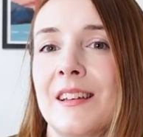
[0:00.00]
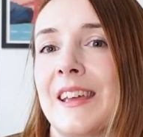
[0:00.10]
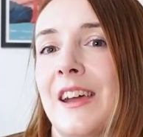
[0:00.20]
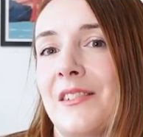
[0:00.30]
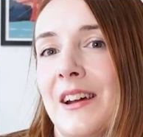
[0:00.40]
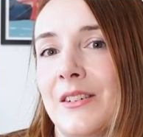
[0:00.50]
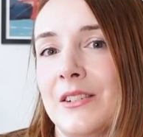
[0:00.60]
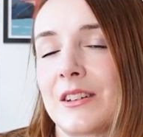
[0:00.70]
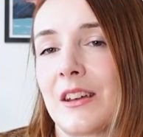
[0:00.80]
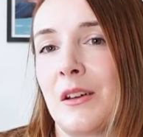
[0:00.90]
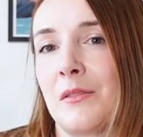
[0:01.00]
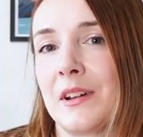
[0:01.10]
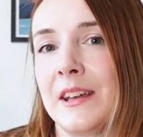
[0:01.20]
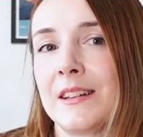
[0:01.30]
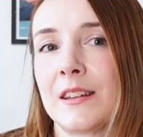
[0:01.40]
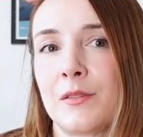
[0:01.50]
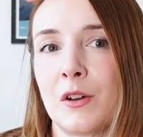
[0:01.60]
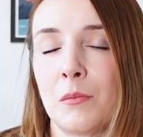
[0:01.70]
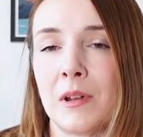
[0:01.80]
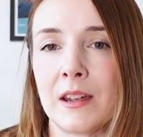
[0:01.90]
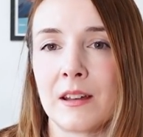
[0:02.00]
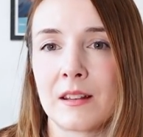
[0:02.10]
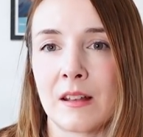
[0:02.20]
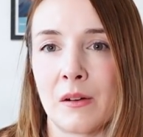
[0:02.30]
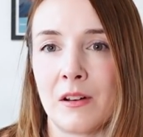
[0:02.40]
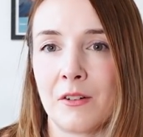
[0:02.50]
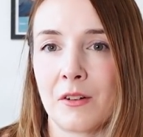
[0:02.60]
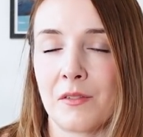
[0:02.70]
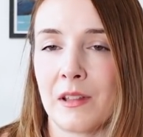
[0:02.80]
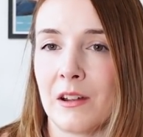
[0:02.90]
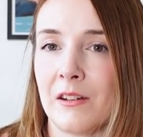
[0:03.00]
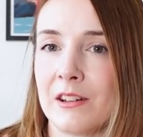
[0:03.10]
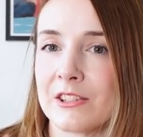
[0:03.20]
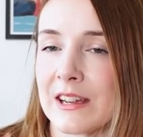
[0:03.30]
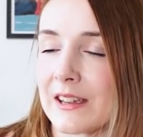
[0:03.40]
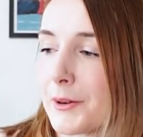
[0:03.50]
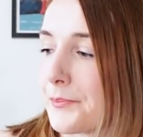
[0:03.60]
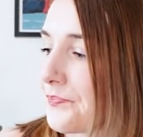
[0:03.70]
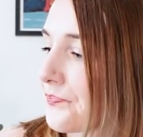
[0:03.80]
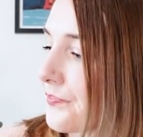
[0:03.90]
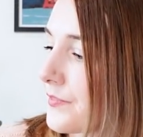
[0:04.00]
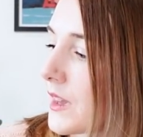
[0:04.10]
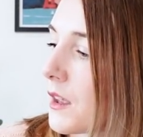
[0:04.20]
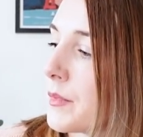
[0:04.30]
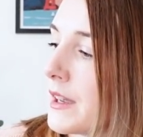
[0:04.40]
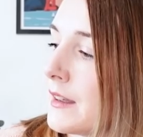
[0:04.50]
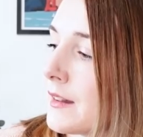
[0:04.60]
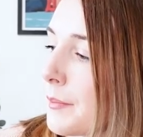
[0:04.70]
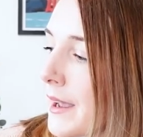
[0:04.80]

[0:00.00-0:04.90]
get around, hopefully, to filming a sew-along of the Logan jacket. But here's the